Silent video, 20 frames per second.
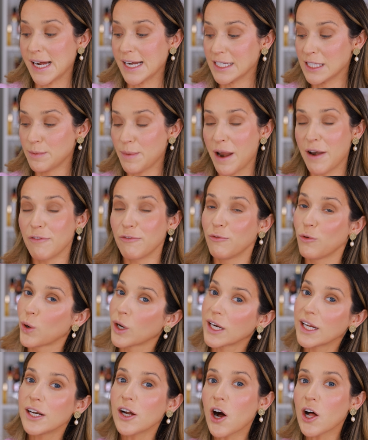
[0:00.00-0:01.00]
I spent
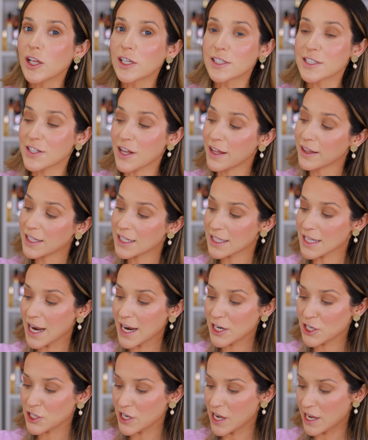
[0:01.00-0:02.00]
forty dollars on this
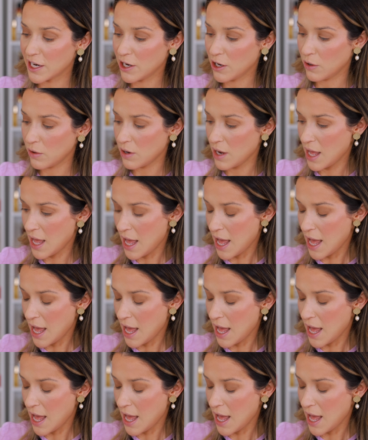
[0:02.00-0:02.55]
eyeshadow,